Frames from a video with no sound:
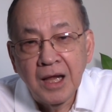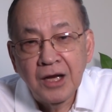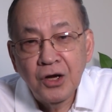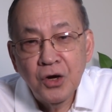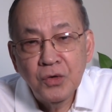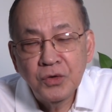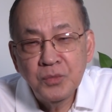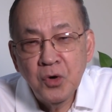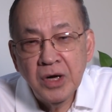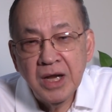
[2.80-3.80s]
Hello,
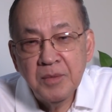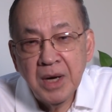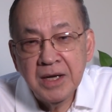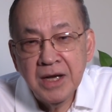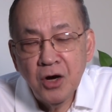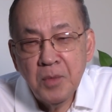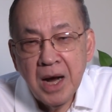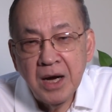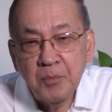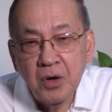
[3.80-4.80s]
good morning, magandang
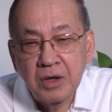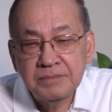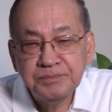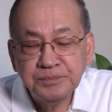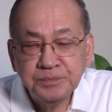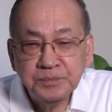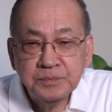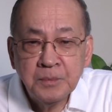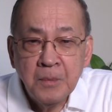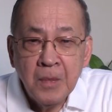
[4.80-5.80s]
umaga po.
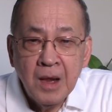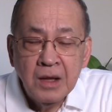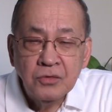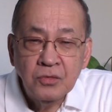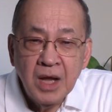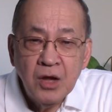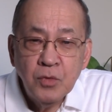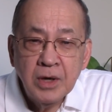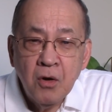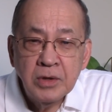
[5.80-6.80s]
Today
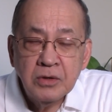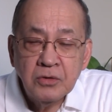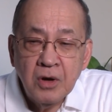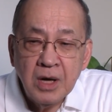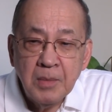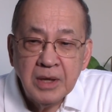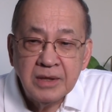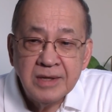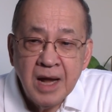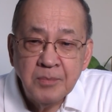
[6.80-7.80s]
we're going to talk
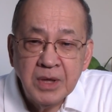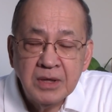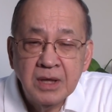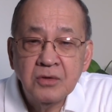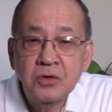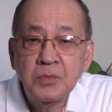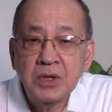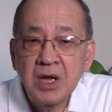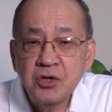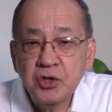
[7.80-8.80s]
about a topic that could
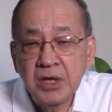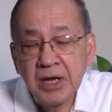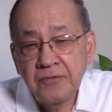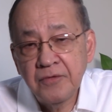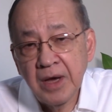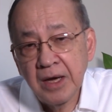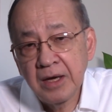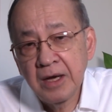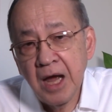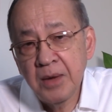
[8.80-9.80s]
potentially
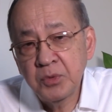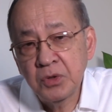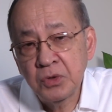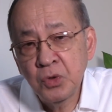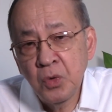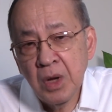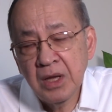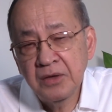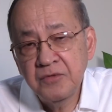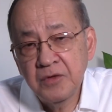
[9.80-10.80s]
affect up to
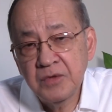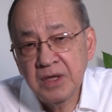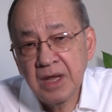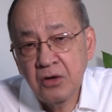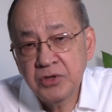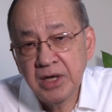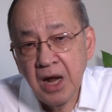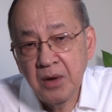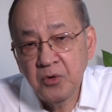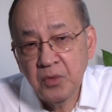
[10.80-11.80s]
250,000
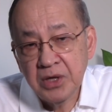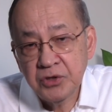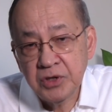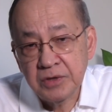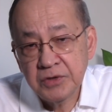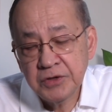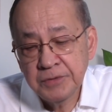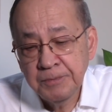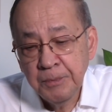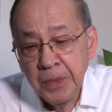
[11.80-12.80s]
Amerasians.